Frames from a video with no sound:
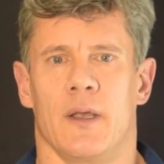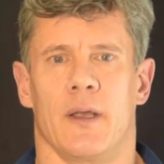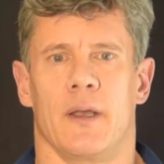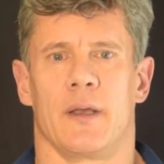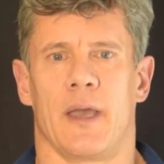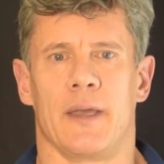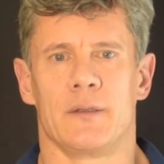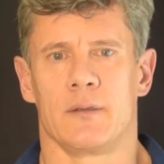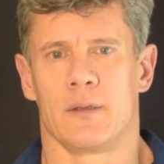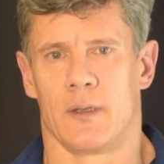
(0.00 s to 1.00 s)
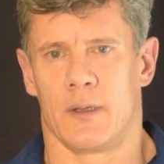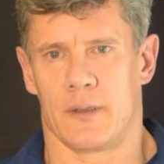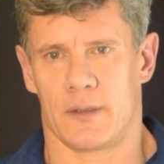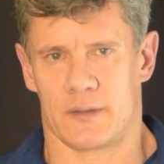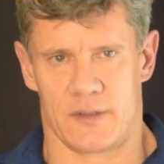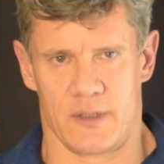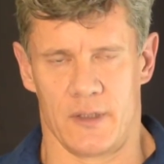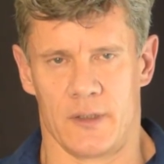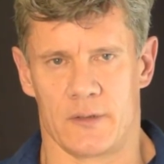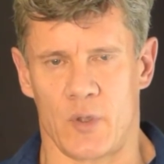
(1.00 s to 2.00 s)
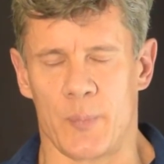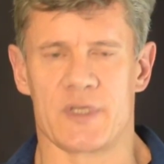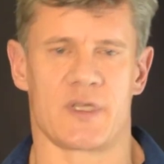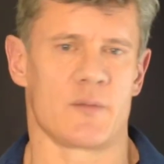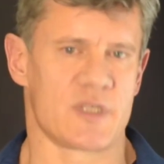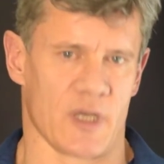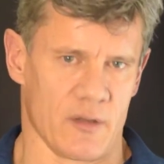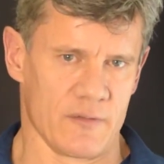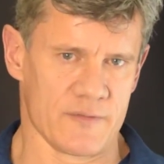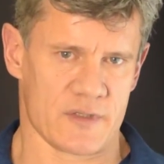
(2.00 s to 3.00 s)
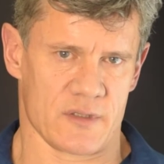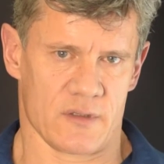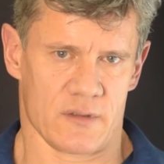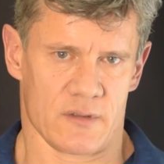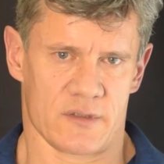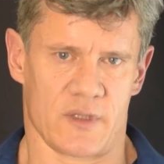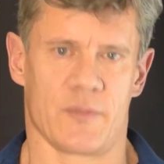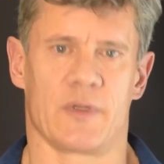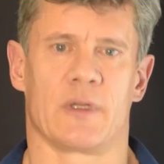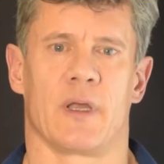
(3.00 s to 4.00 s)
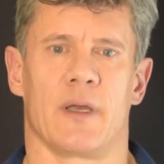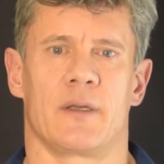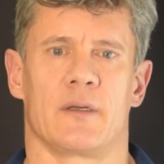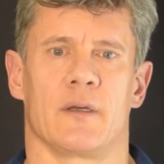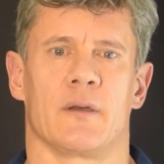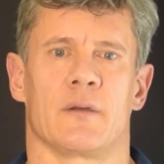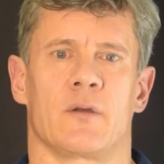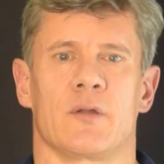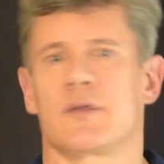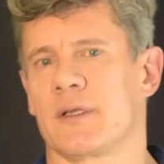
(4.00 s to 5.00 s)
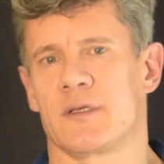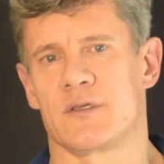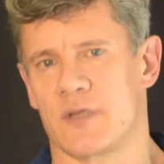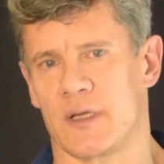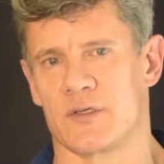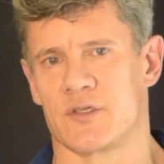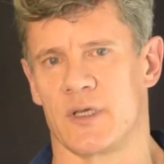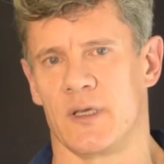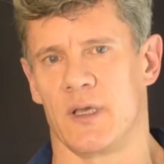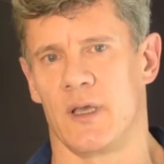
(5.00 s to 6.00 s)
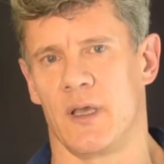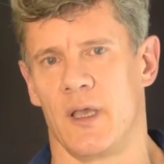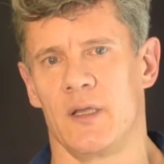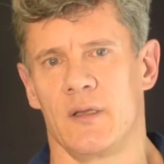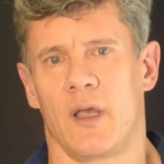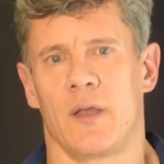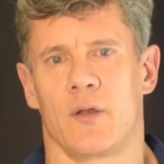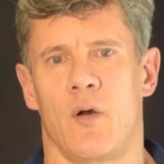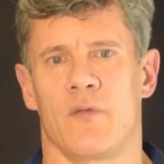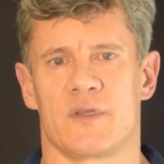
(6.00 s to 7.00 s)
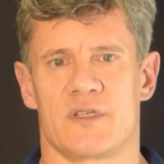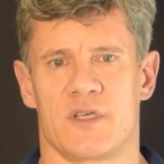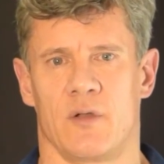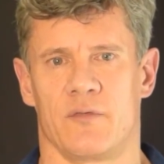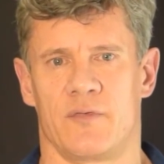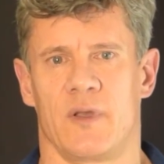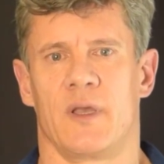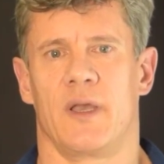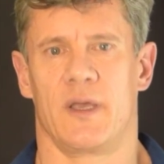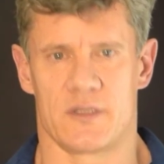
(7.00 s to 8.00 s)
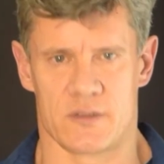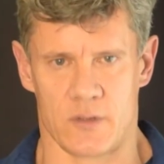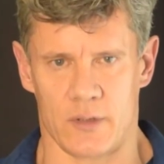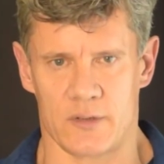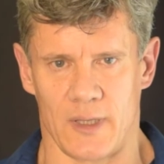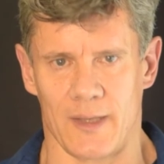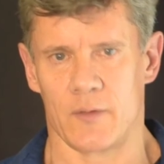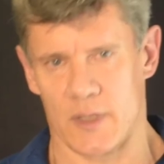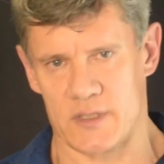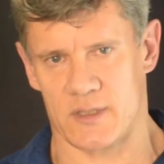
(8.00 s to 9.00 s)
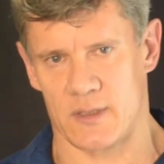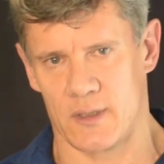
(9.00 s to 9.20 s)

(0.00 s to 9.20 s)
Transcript: Again, the topics themselves, something like contracting strategy in and of itself is not a risk.